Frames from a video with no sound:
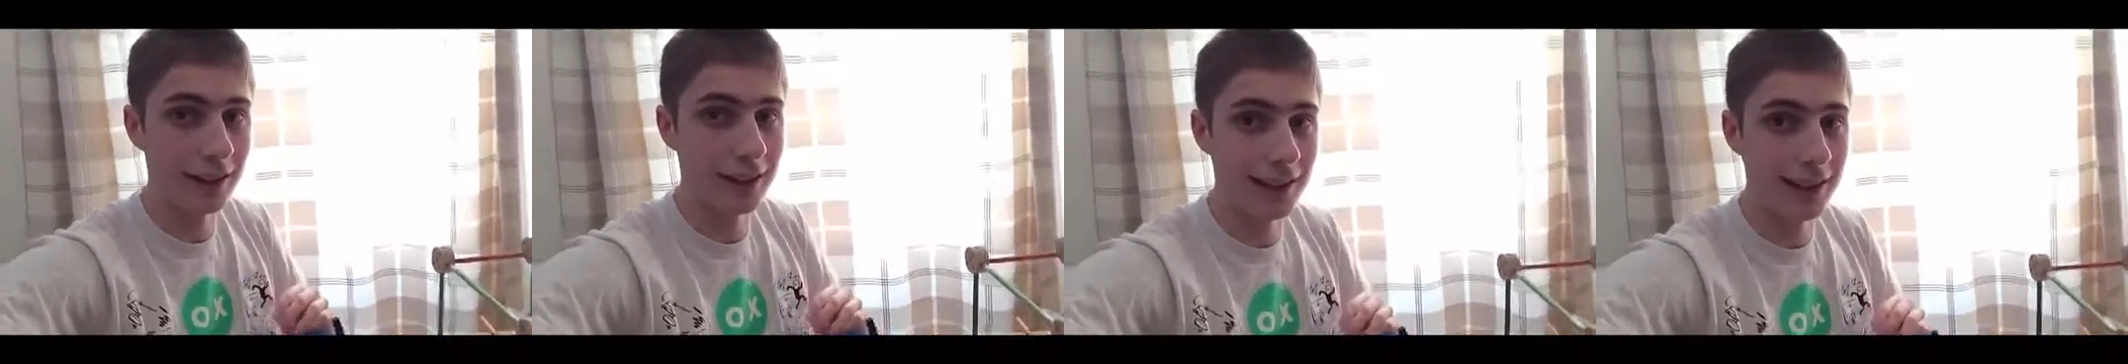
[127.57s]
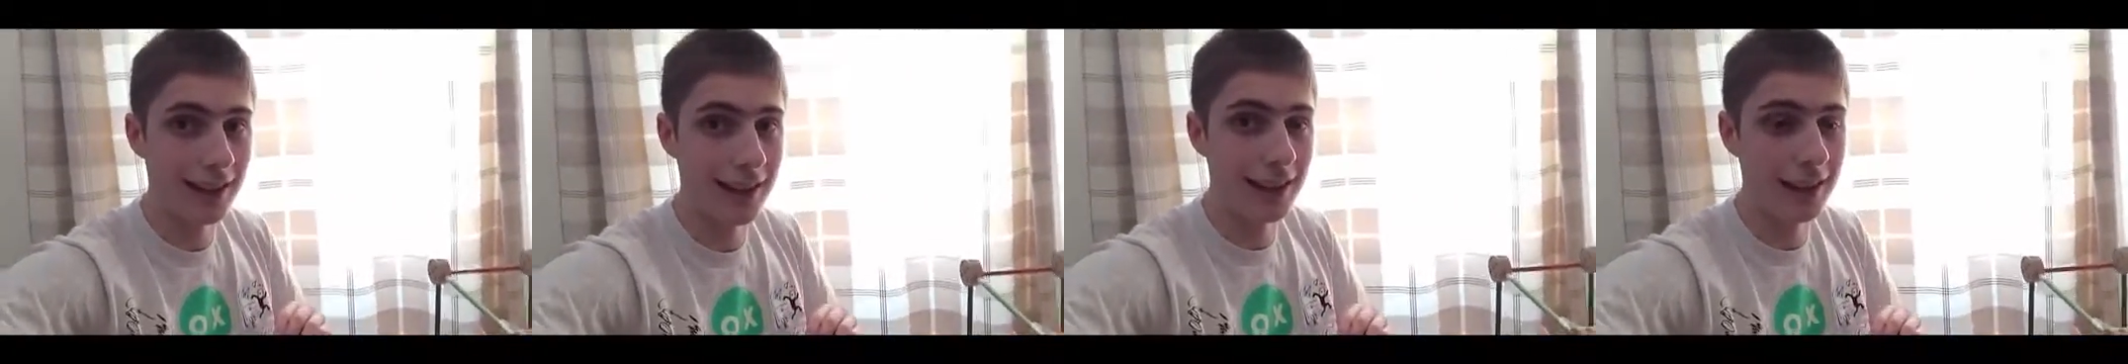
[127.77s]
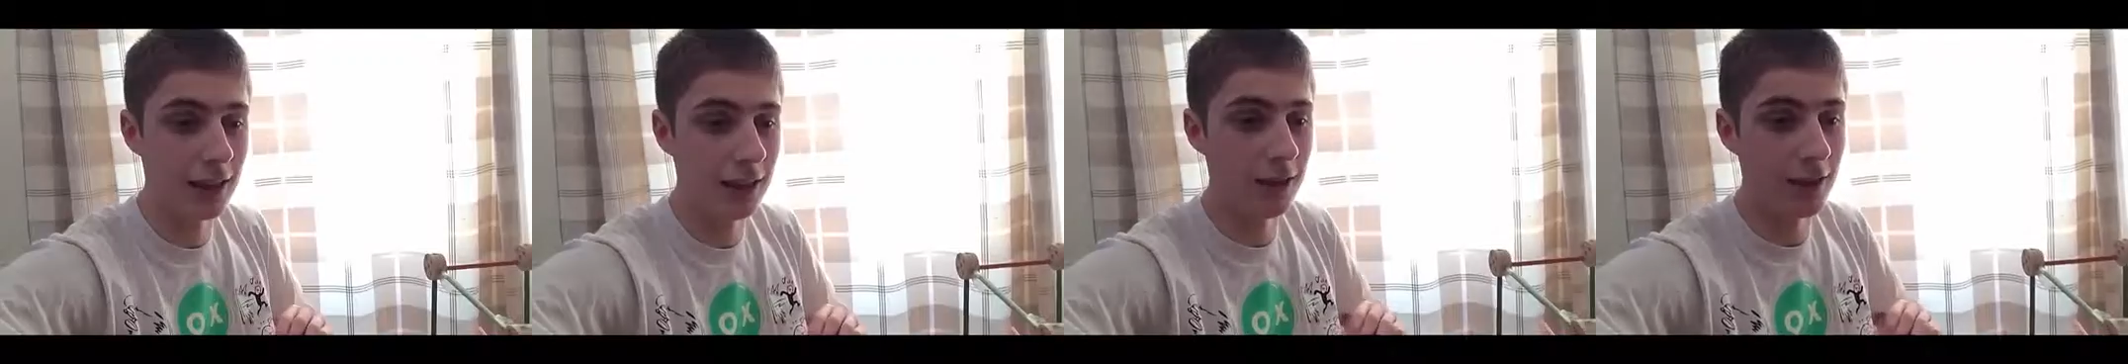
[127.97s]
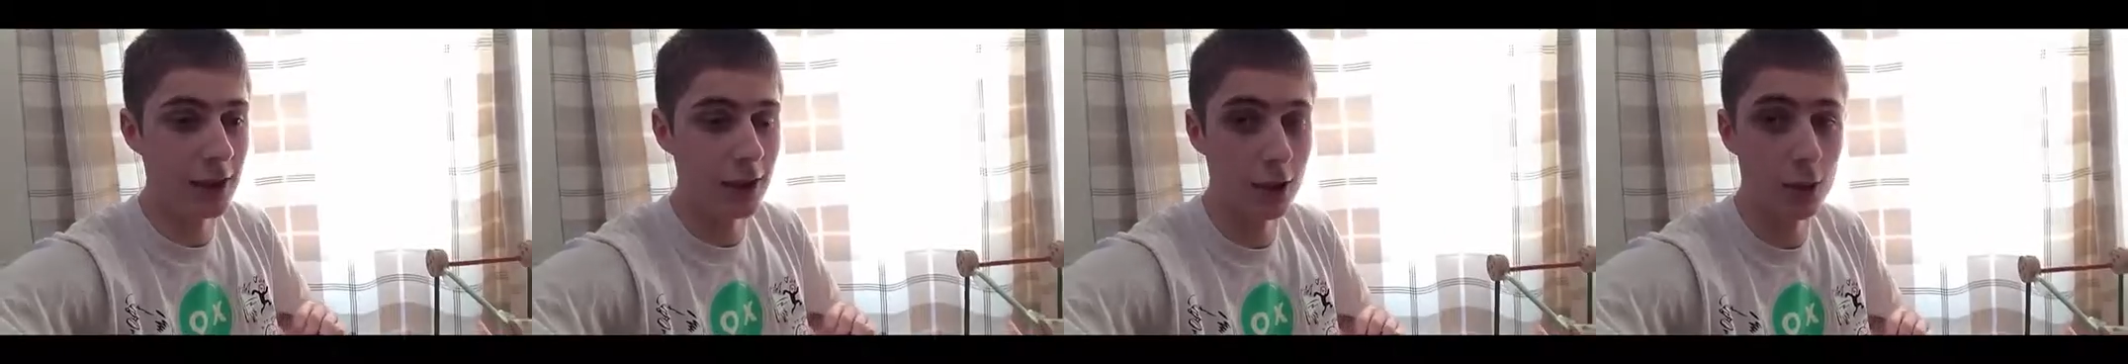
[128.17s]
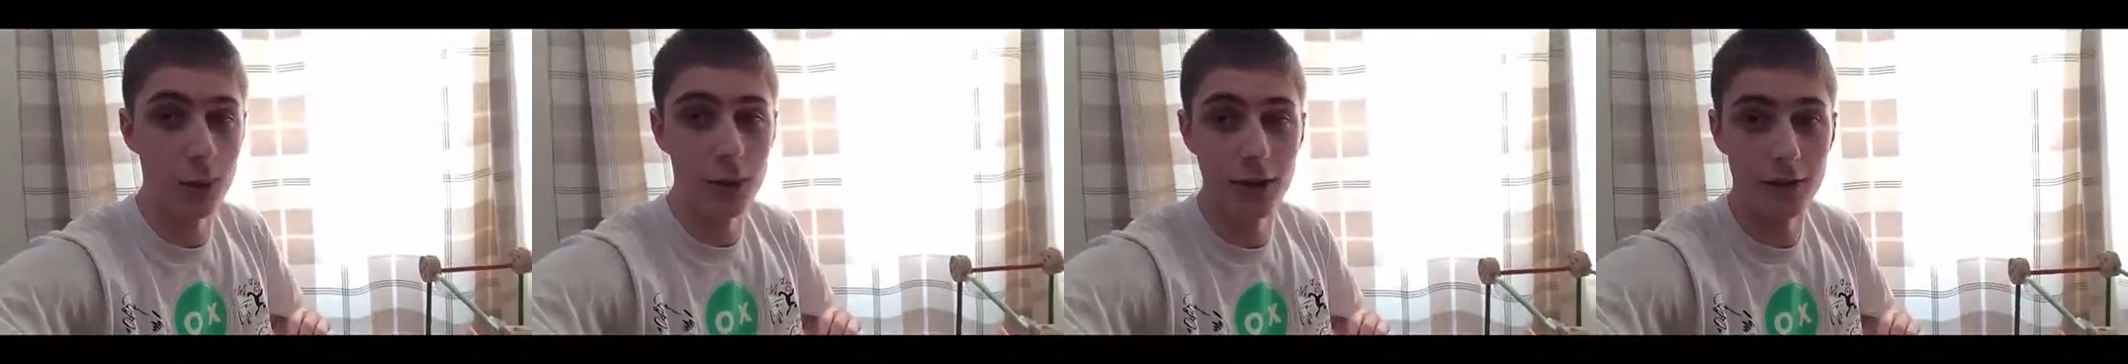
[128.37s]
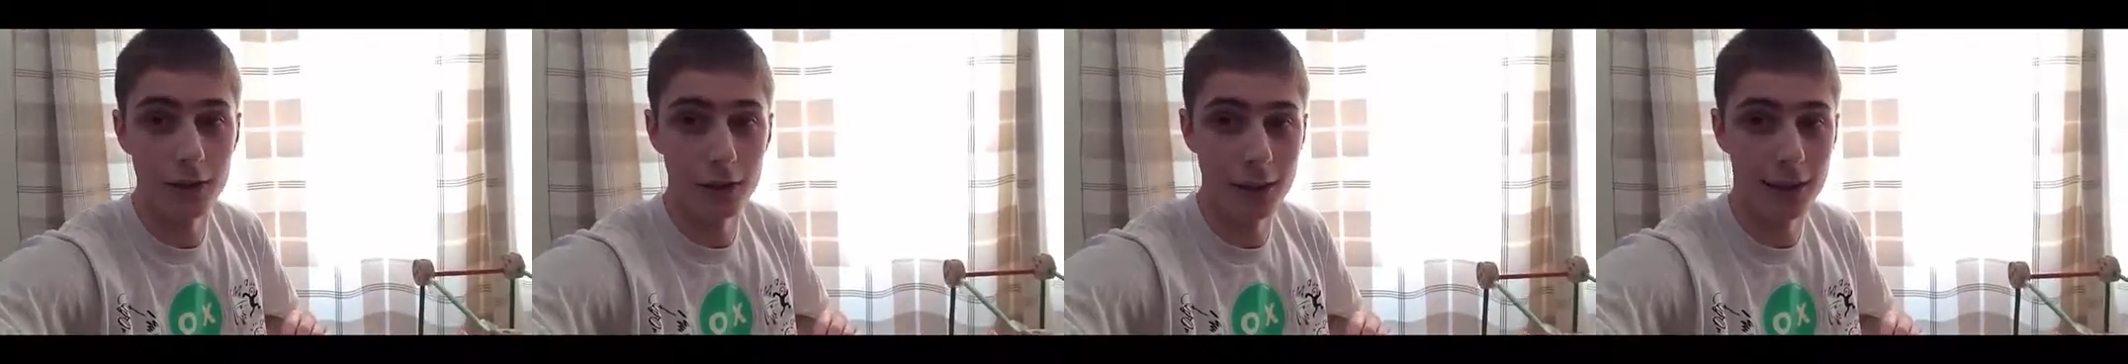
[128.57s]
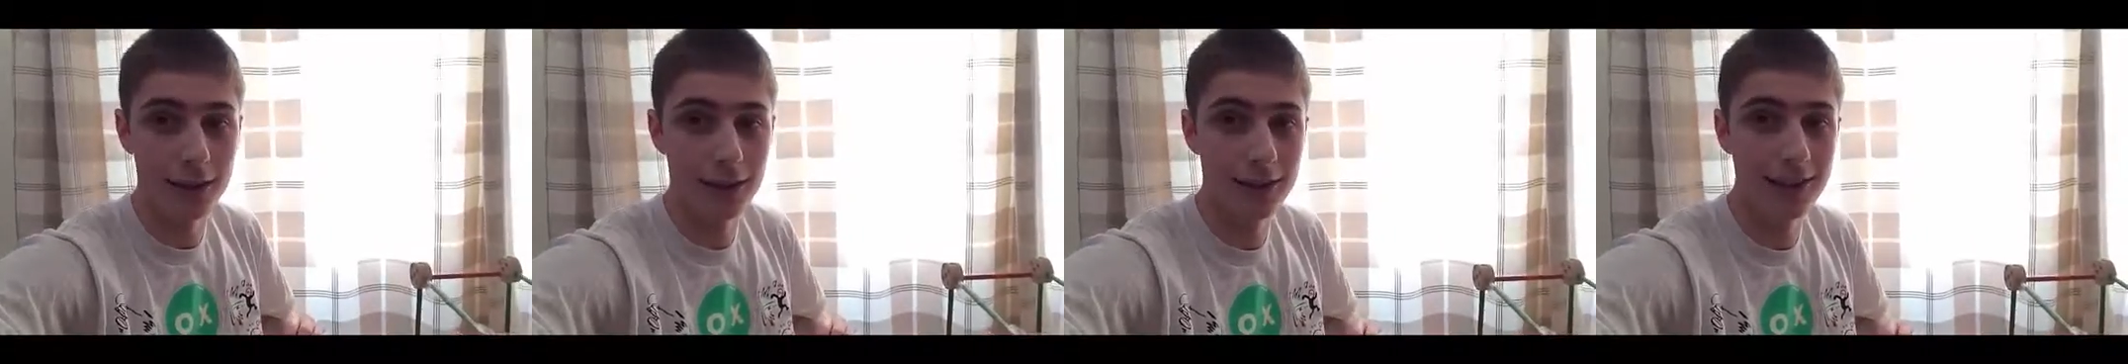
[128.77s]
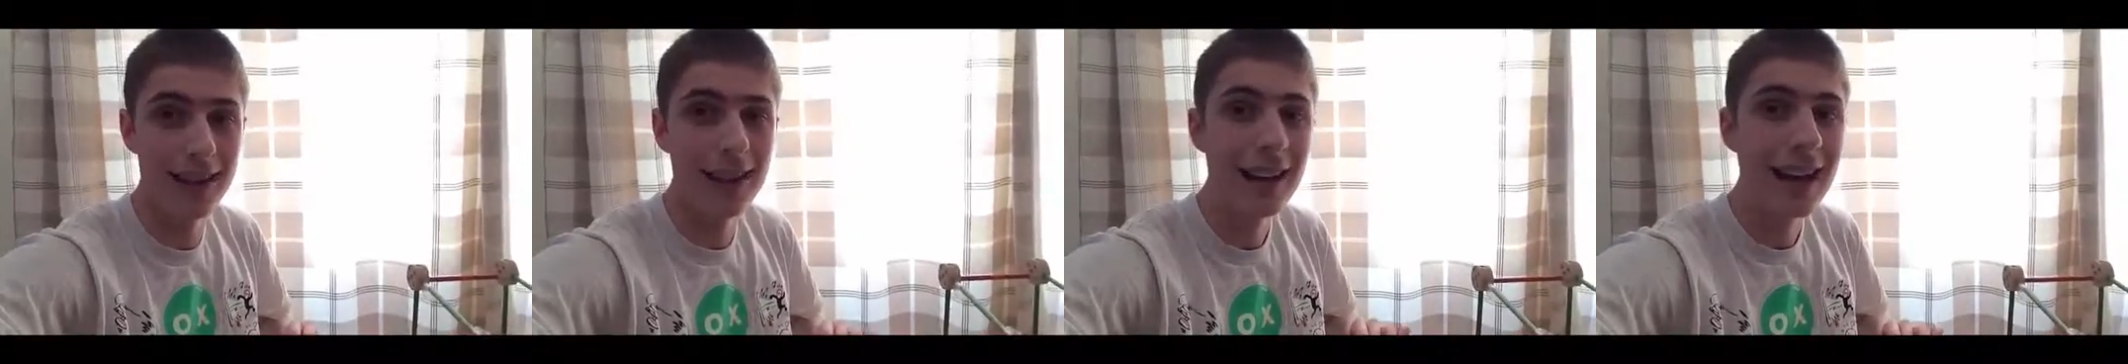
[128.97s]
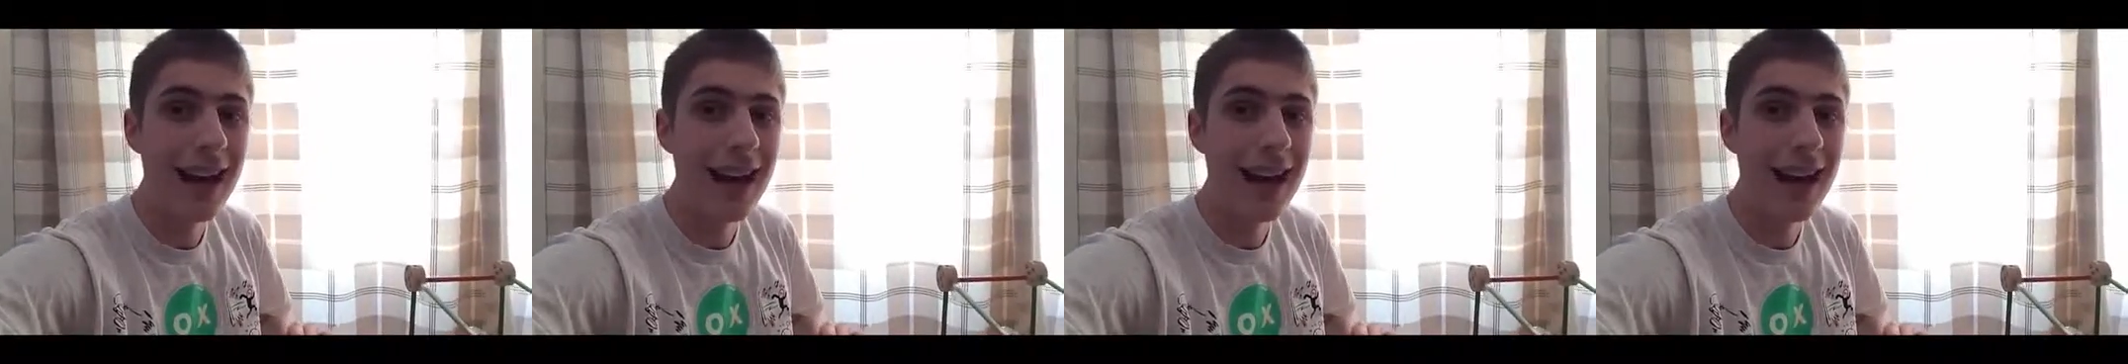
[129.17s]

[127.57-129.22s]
see in the video Willem said's